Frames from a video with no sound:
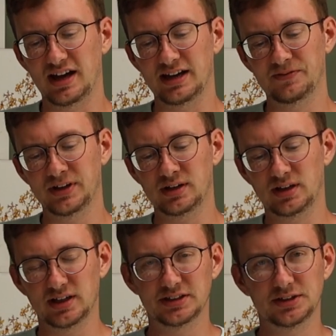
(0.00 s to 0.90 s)
I find it a
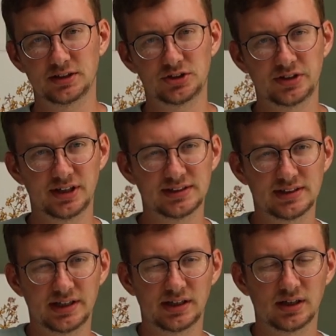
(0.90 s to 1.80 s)
lot easier to
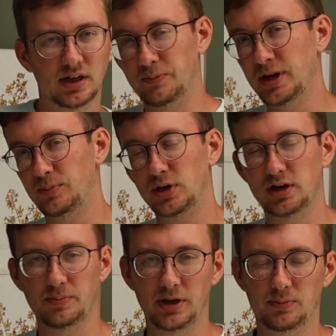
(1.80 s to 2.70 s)
translate from paper
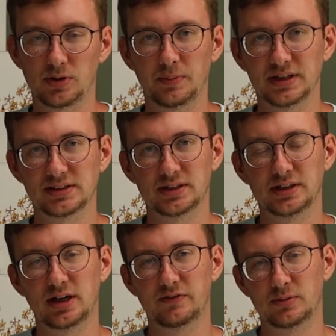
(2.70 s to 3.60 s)
onto paper,
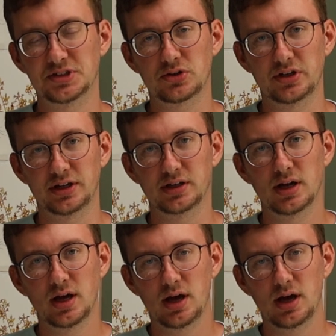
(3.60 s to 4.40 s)
basically, not from a screen.